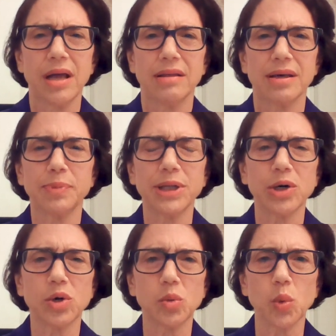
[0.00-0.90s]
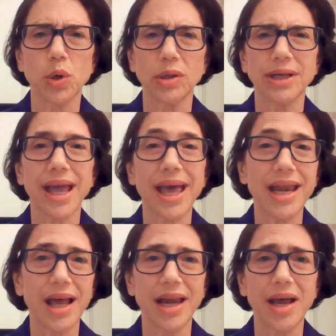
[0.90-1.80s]
the political world
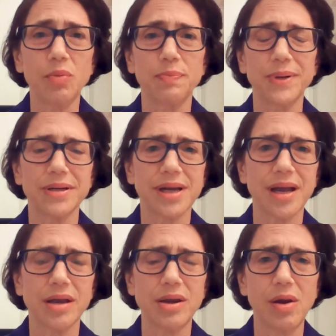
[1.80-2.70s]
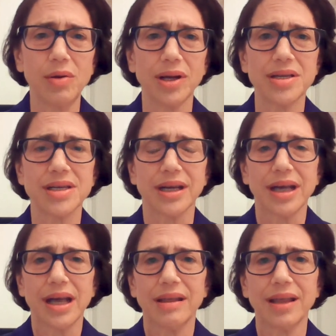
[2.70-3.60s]
cannot help but take notice
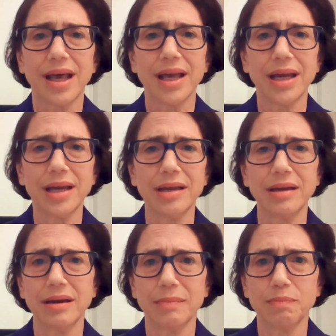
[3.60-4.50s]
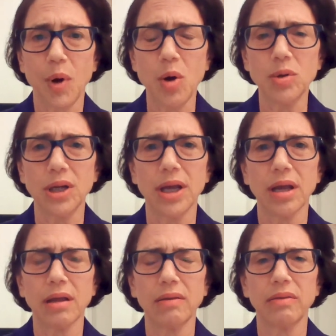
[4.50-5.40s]
that in
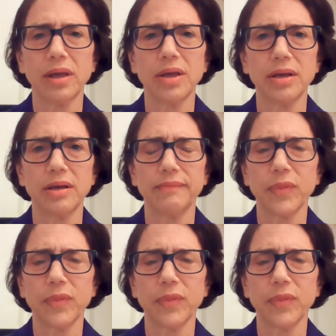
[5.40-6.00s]
polling, the